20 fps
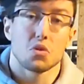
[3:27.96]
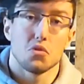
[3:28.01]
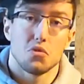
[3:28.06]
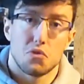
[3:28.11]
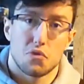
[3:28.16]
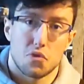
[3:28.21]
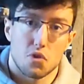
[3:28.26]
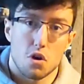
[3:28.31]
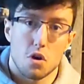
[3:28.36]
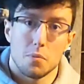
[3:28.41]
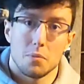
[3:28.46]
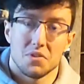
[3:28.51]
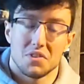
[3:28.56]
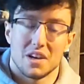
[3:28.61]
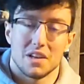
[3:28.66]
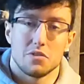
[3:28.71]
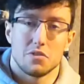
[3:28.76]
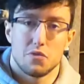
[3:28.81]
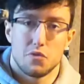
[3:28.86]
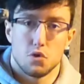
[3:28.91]
from
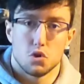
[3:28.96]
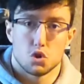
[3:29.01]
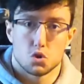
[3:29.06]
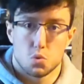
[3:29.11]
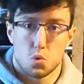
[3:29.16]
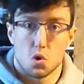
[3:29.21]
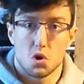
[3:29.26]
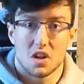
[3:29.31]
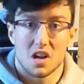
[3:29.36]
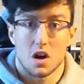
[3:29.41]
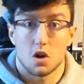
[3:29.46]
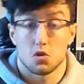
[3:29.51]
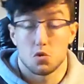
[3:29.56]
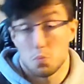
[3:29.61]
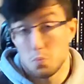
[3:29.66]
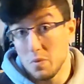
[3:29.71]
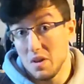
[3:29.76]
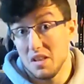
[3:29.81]
that first workout,